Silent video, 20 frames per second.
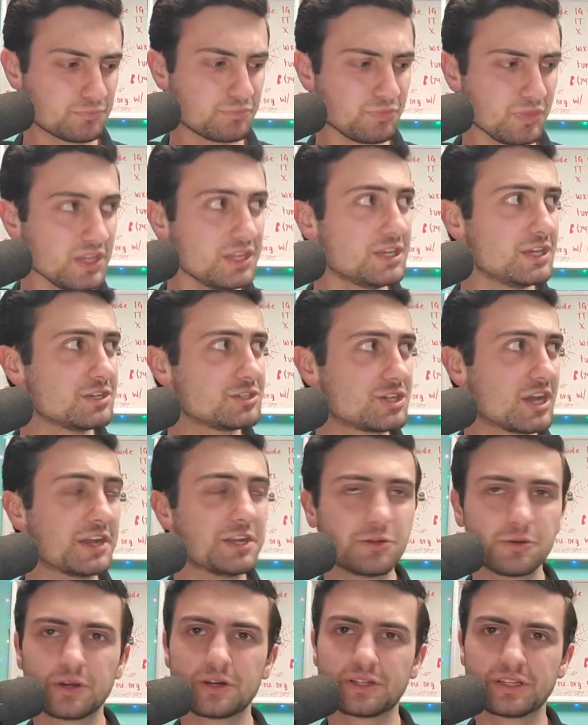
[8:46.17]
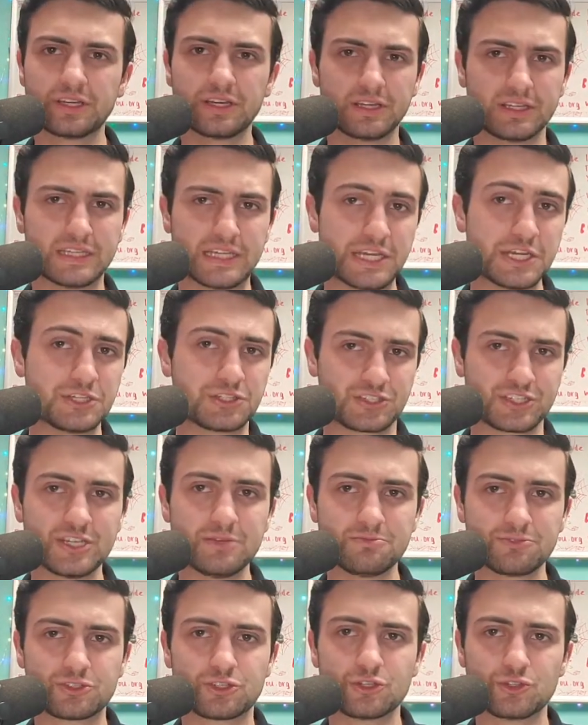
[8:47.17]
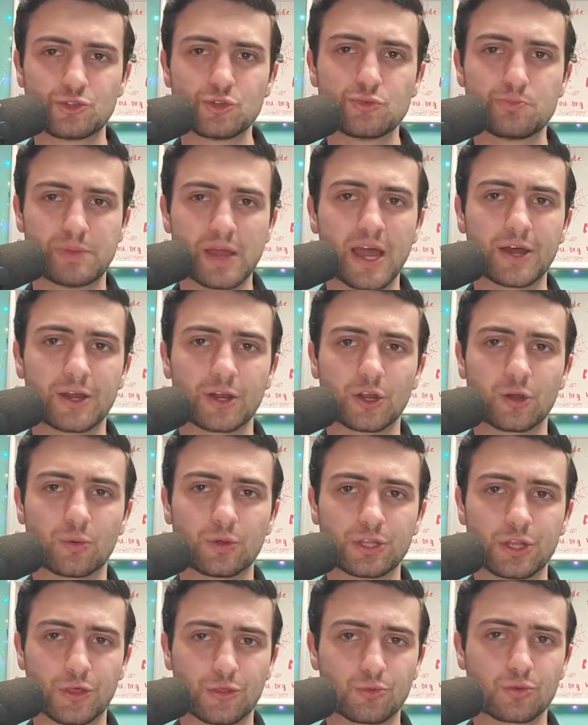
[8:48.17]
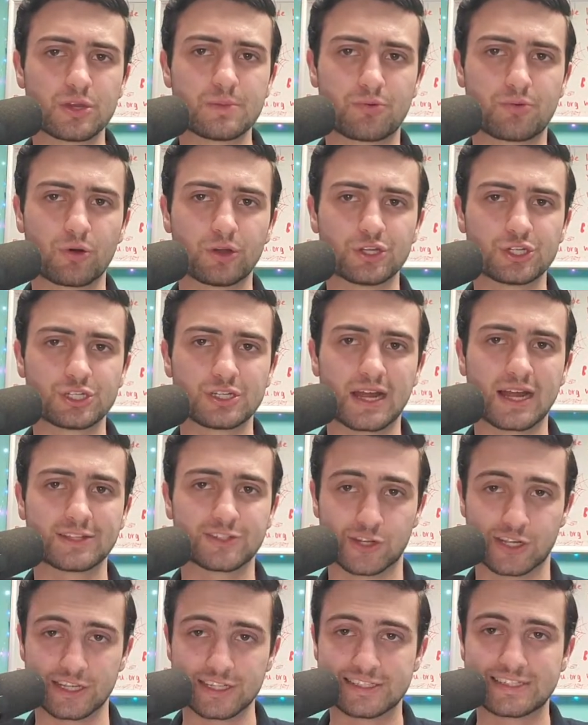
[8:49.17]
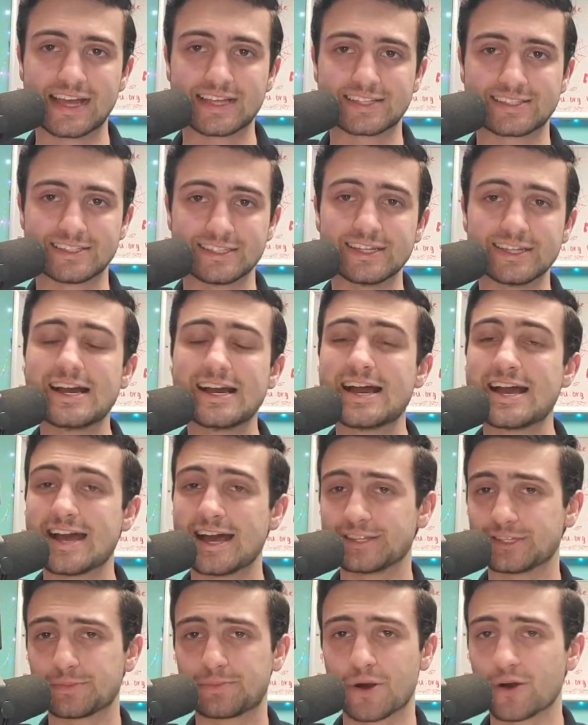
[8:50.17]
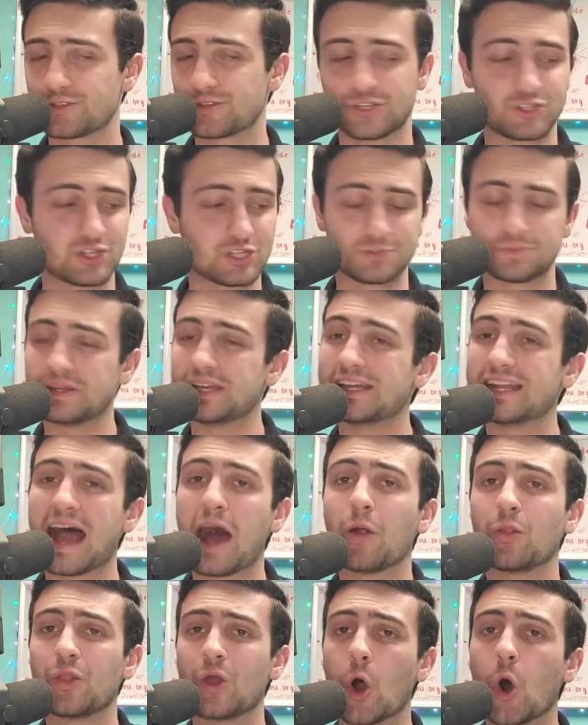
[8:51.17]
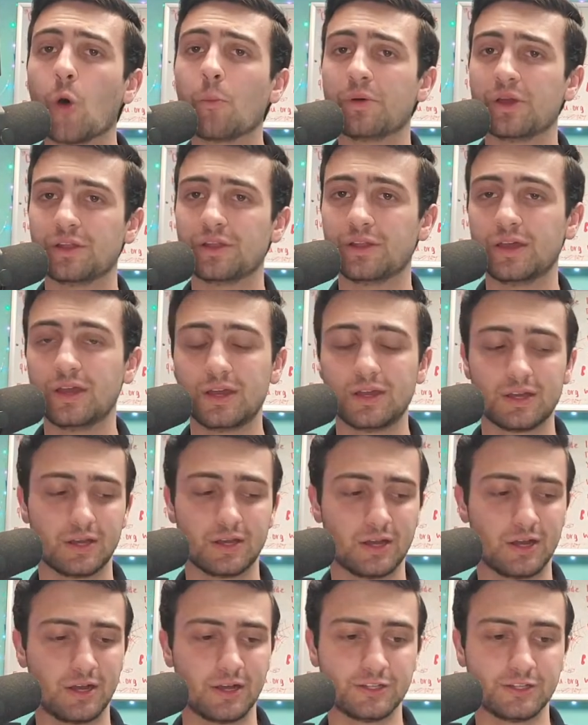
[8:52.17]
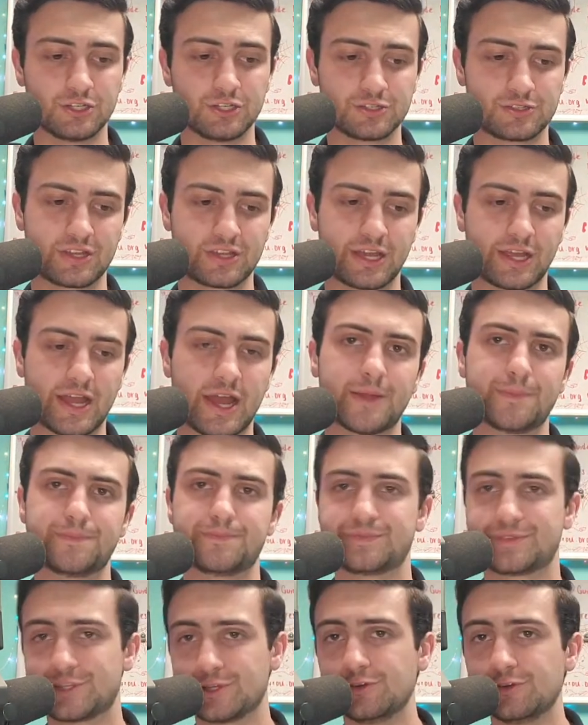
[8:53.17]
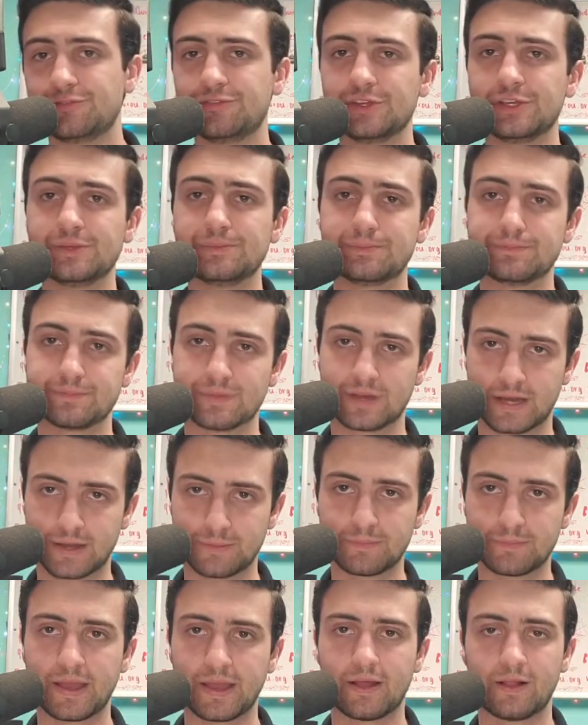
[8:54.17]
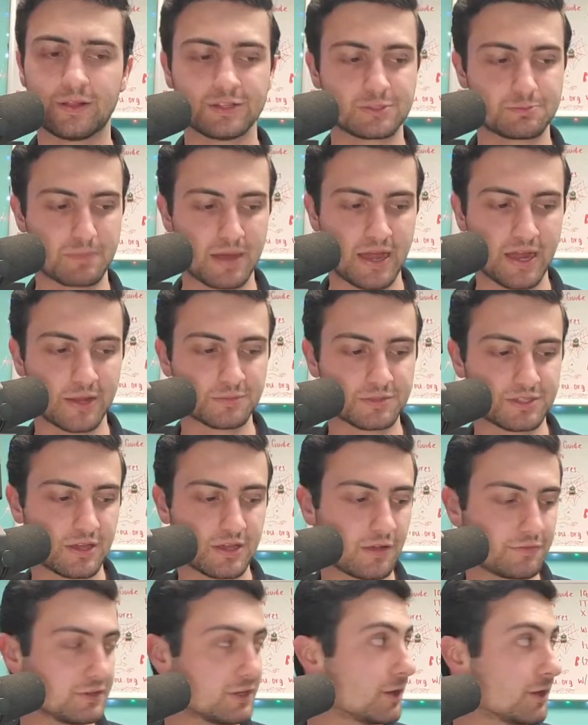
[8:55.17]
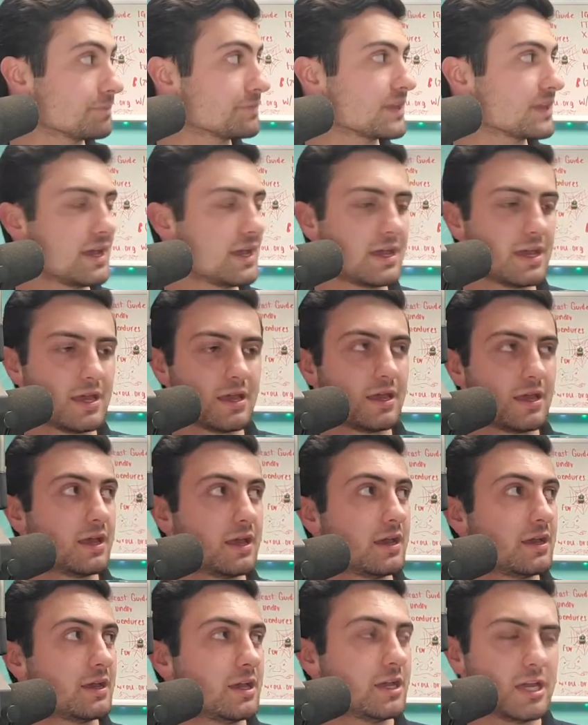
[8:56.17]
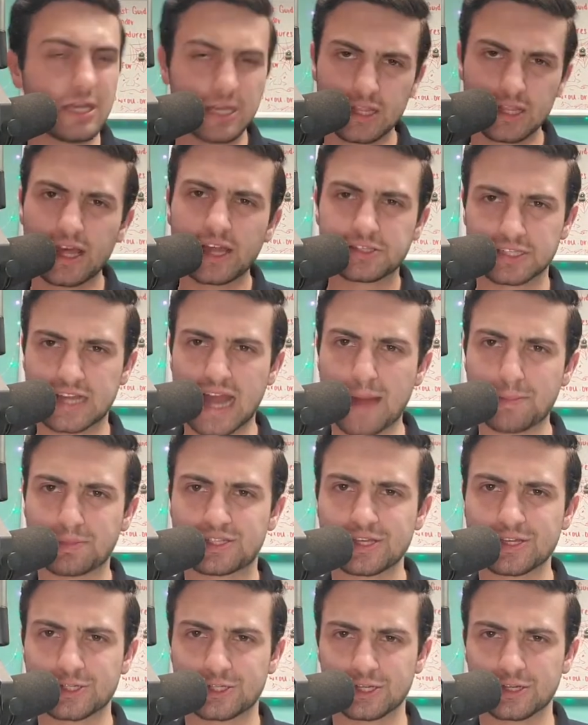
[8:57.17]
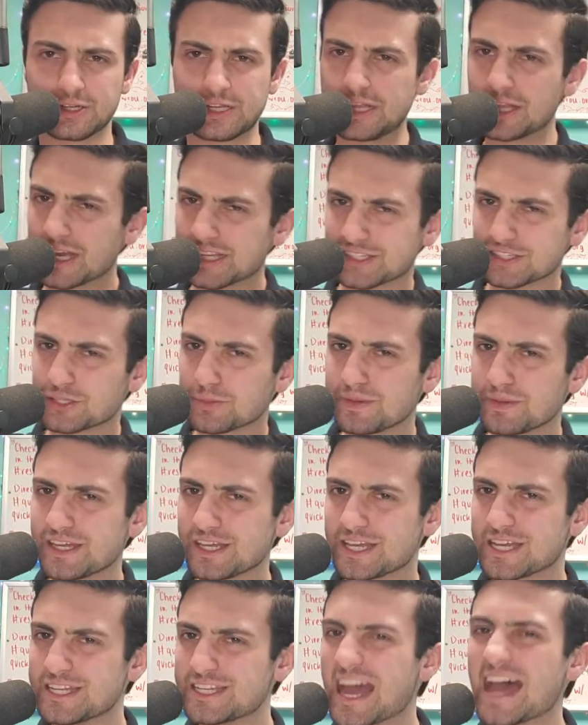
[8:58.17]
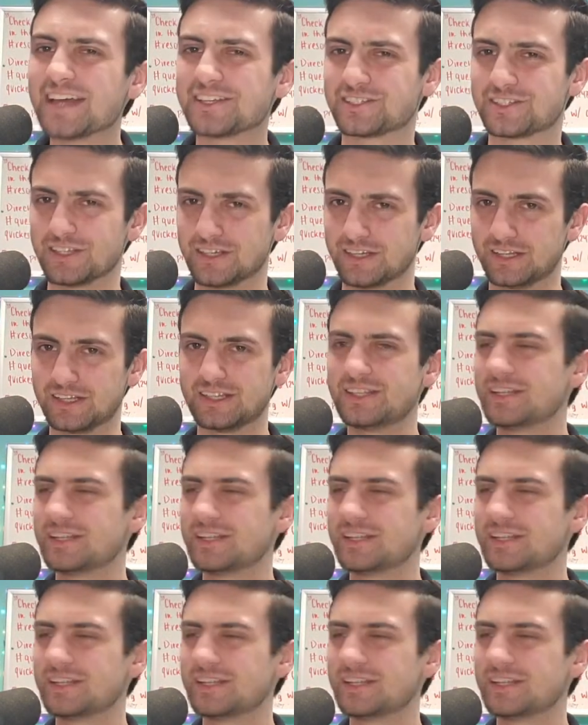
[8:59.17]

he seems to do better when the 3-point shots are contested, as opposed to just being out in the open, just like kind of 2 feet on balance by himself. He likes the competition. He likes it to be contested. He